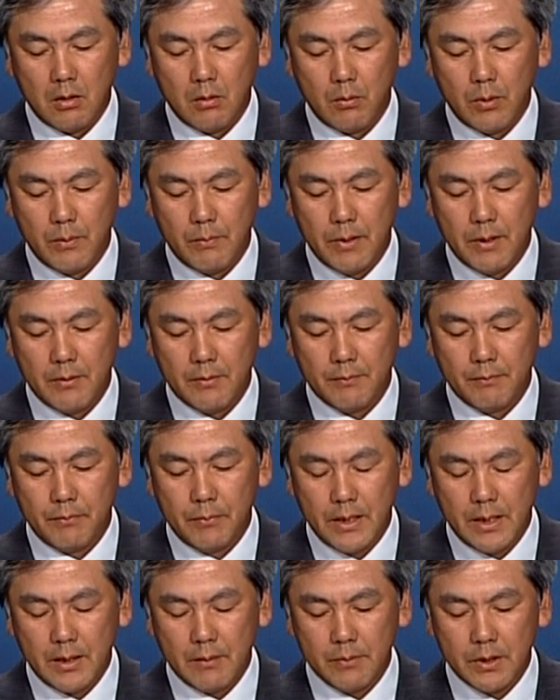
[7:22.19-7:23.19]
we
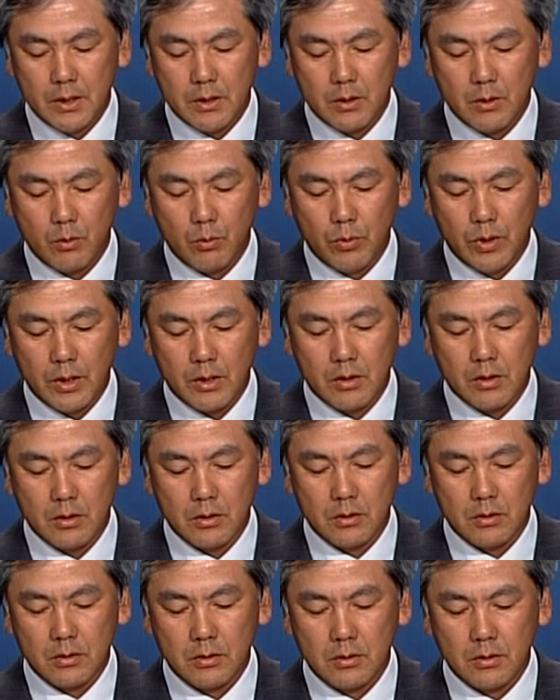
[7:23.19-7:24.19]
believe that we
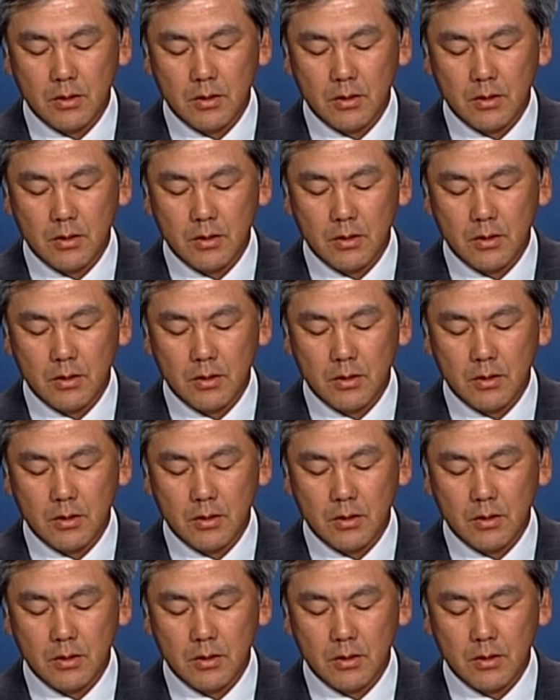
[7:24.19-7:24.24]
could